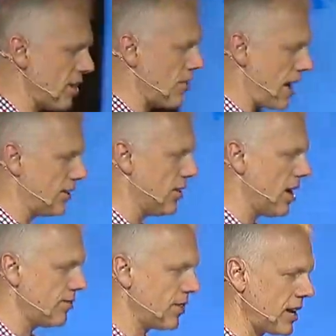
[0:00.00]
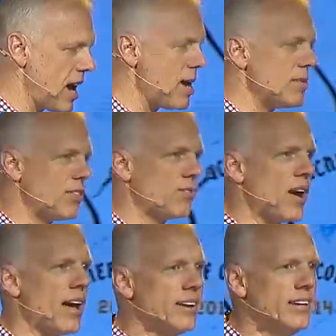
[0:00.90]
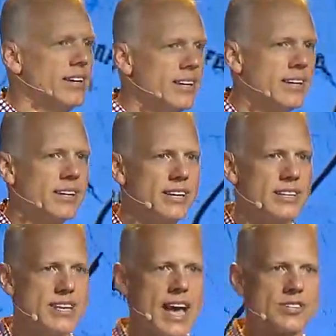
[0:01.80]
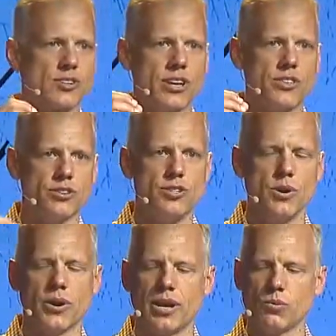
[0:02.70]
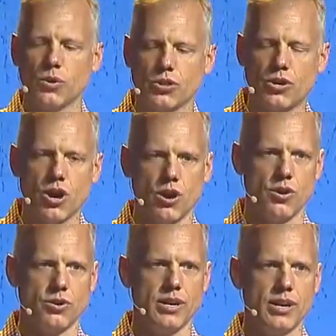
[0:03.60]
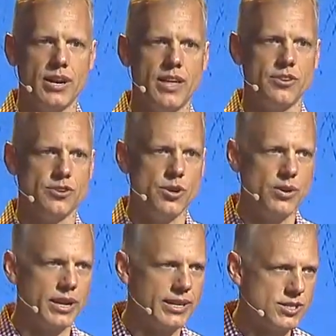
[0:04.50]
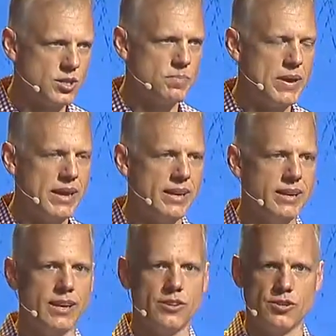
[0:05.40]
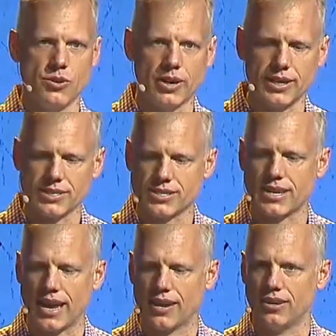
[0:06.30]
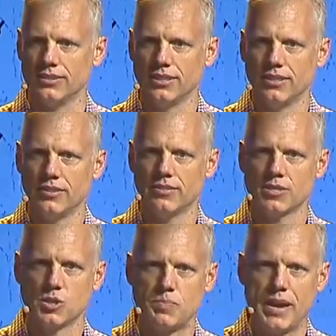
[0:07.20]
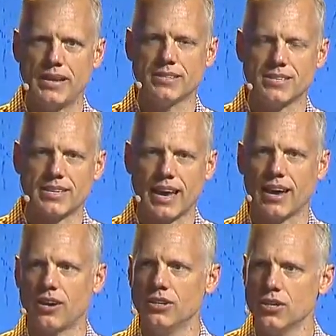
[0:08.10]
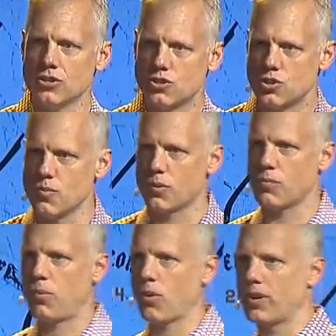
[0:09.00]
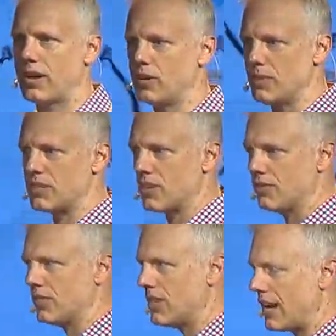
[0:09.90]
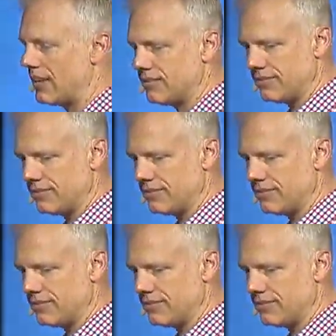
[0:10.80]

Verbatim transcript: rattled off, the common thread is actually they're doing it with code and they're doing it at speed and they're doing it at scale. Speed and scale, super important elements of delight.